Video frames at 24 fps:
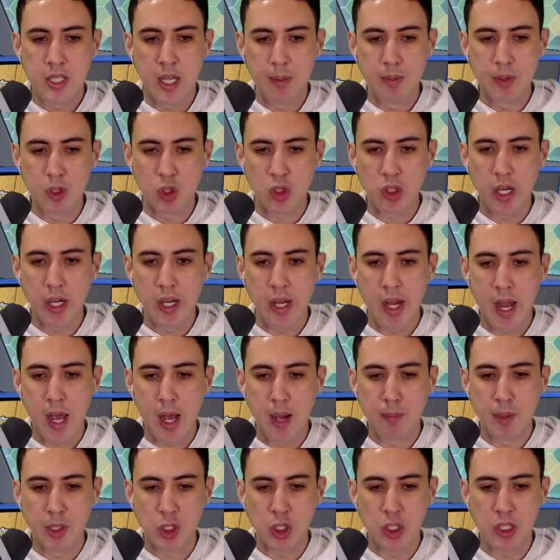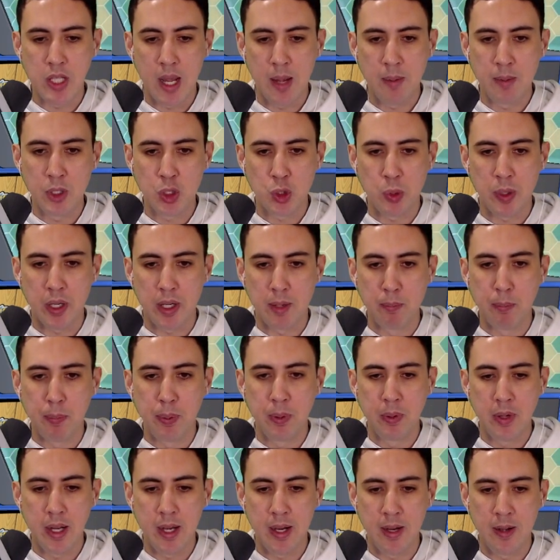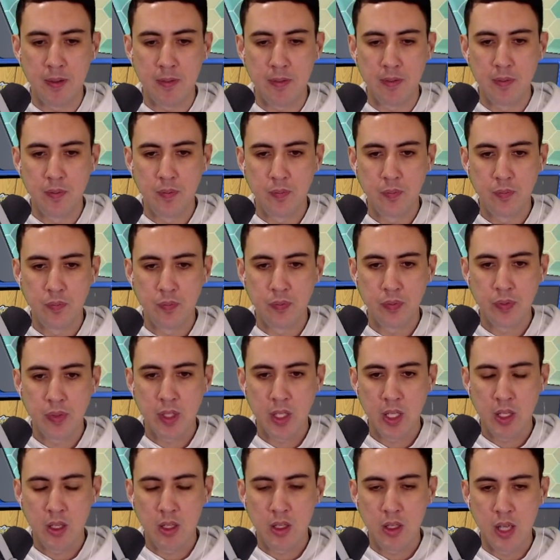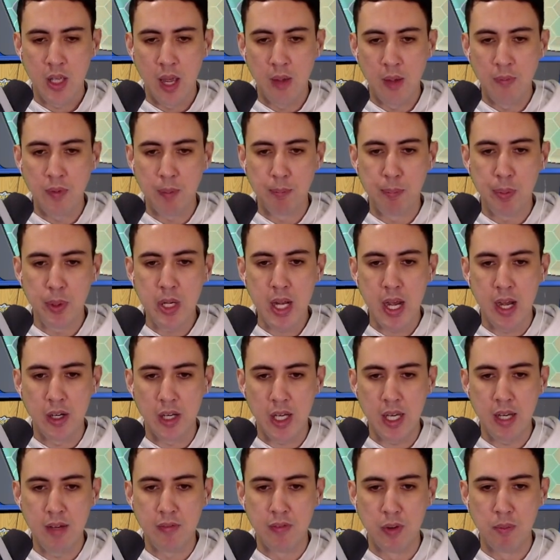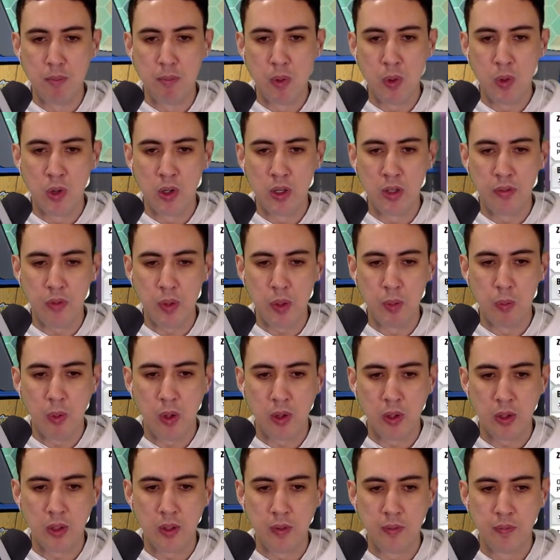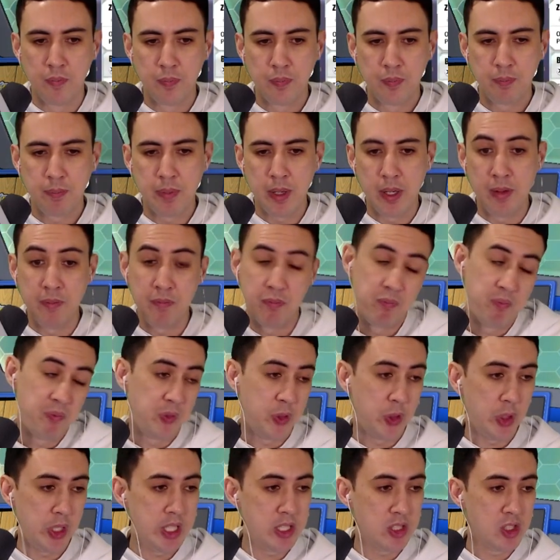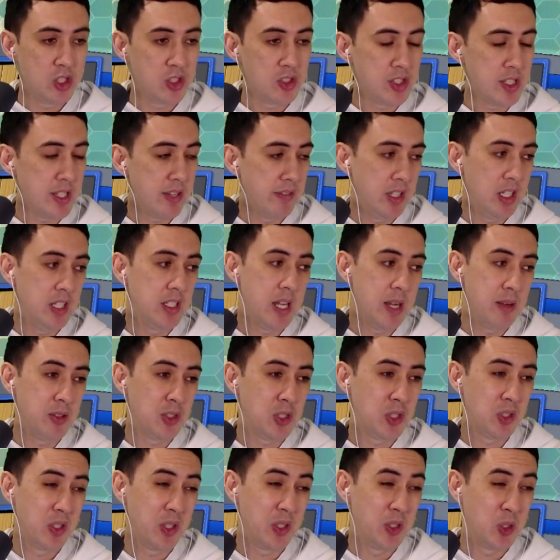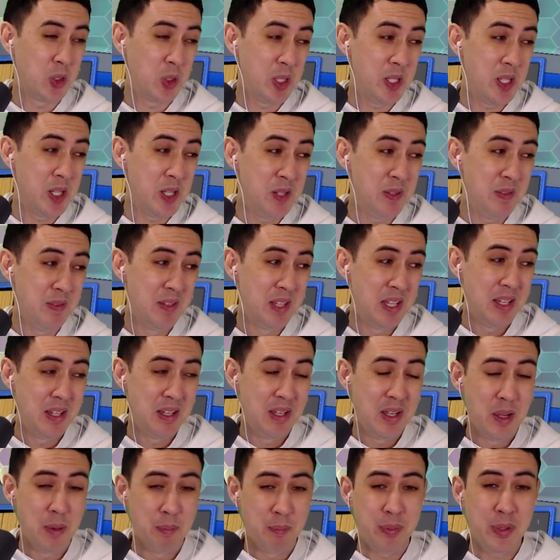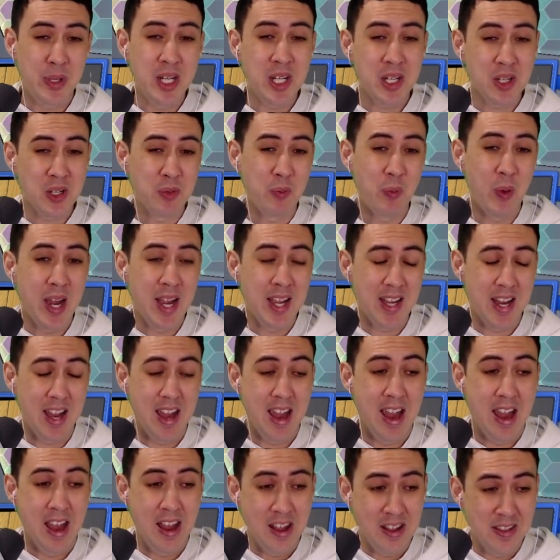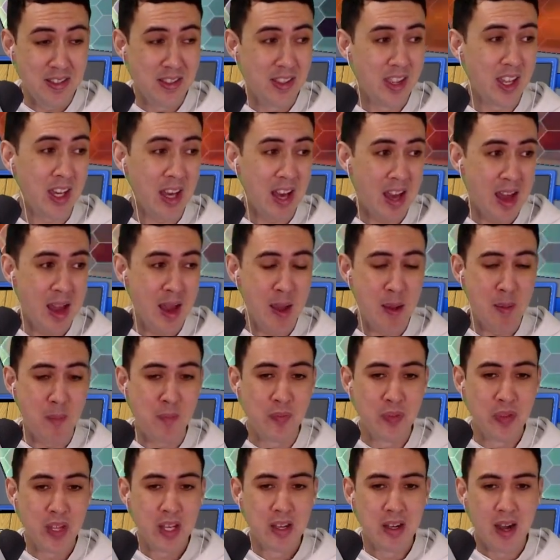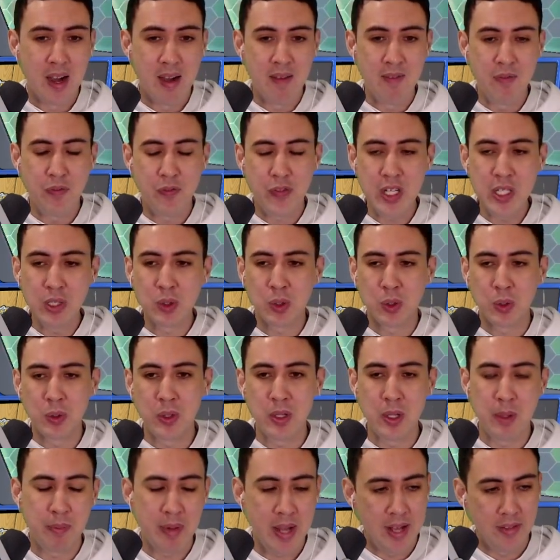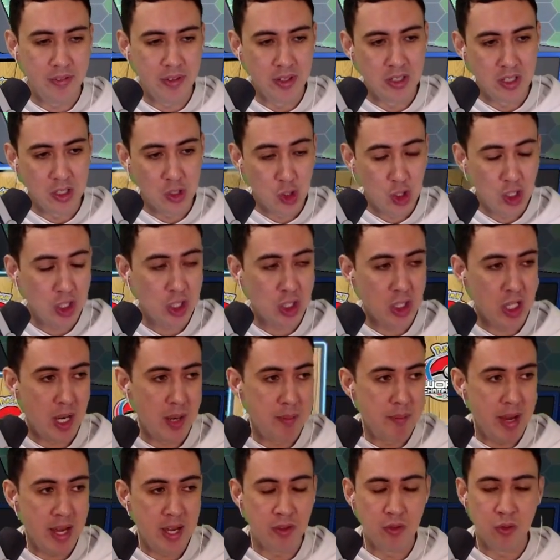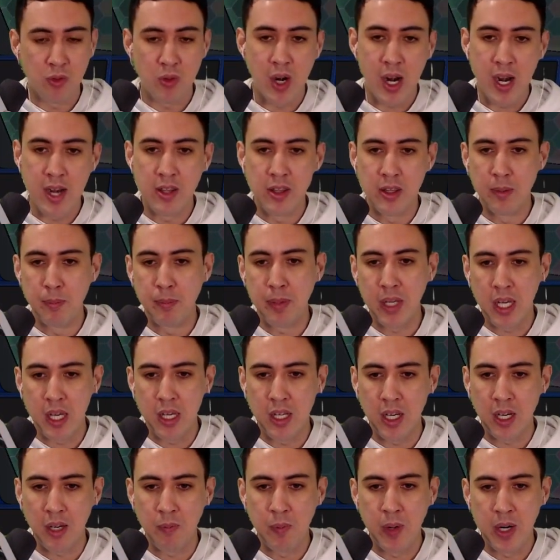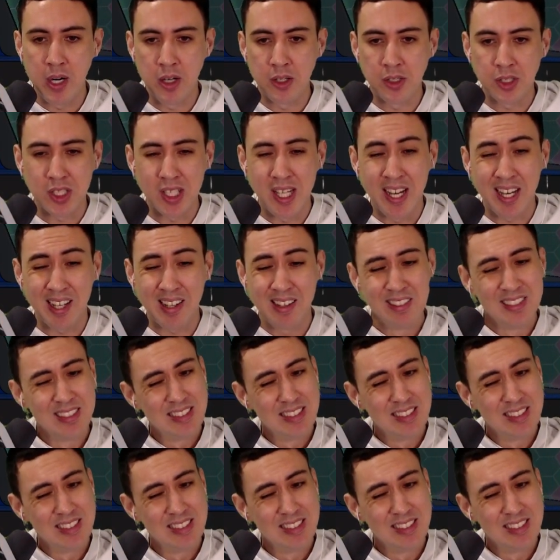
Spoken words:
demonstrate how much damage we can put out. And we can put out even more if we wanted. But 370 damage to Dodrio? Pretty good way to end the game. I feel good about the decision I made right at the beginning where I was like,